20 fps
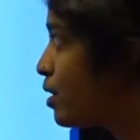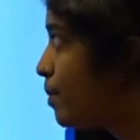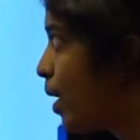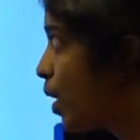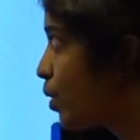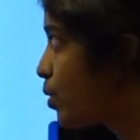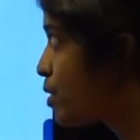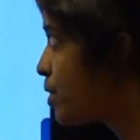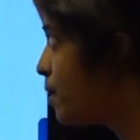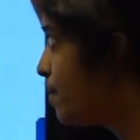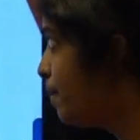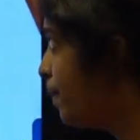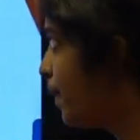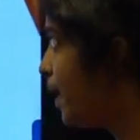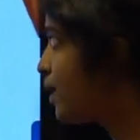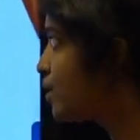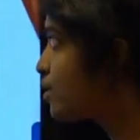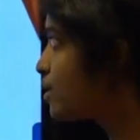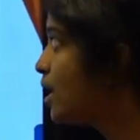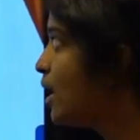about
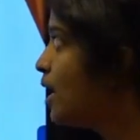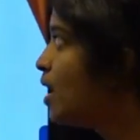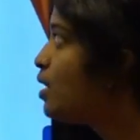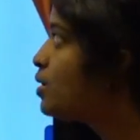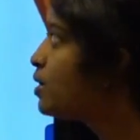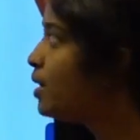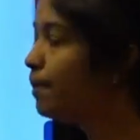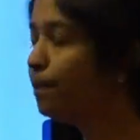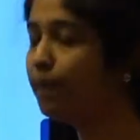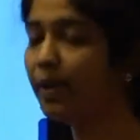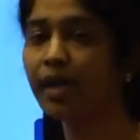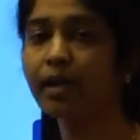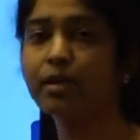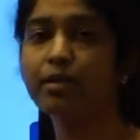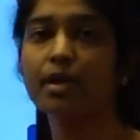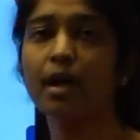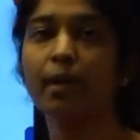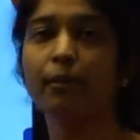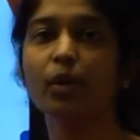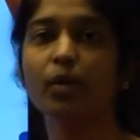simplex. Simplex
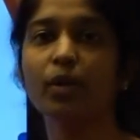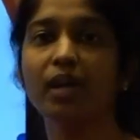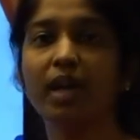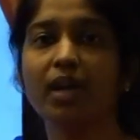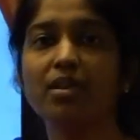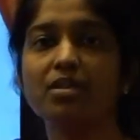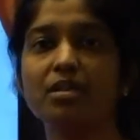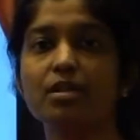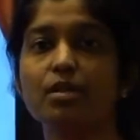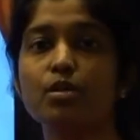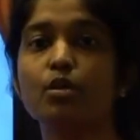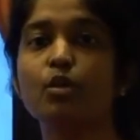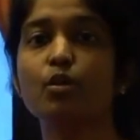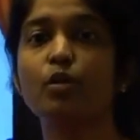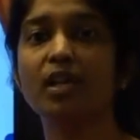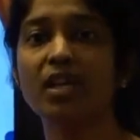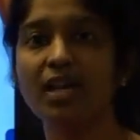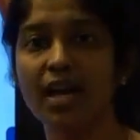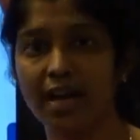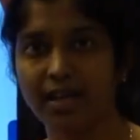communication is
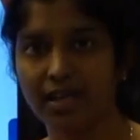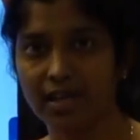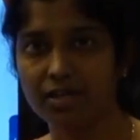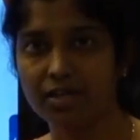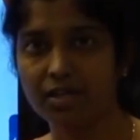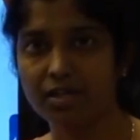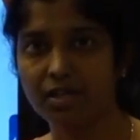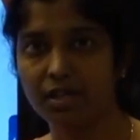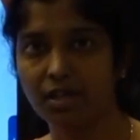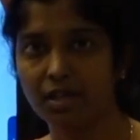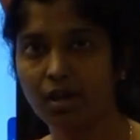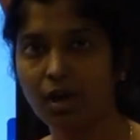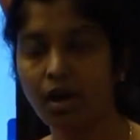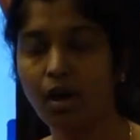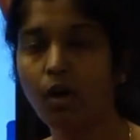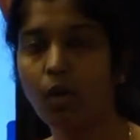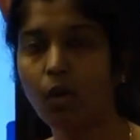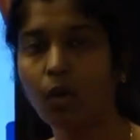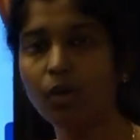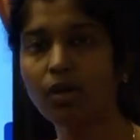unidirectional.
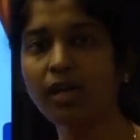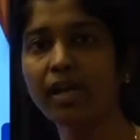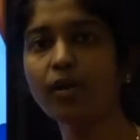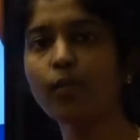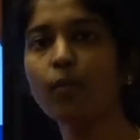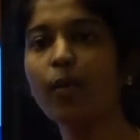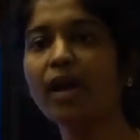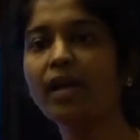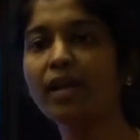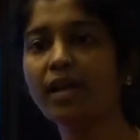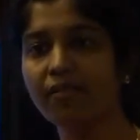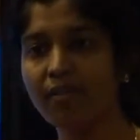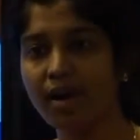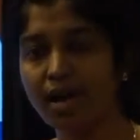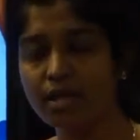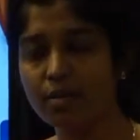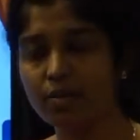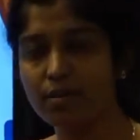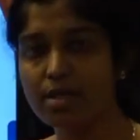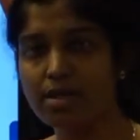Only one
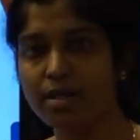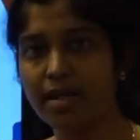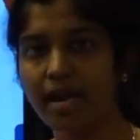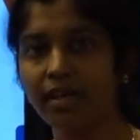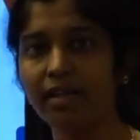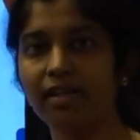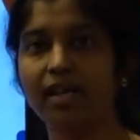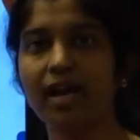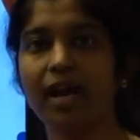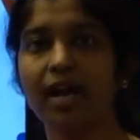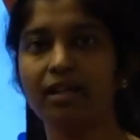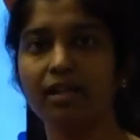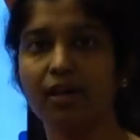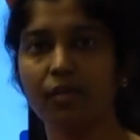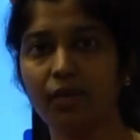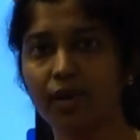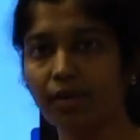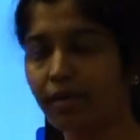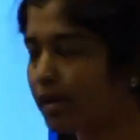device will send, the other will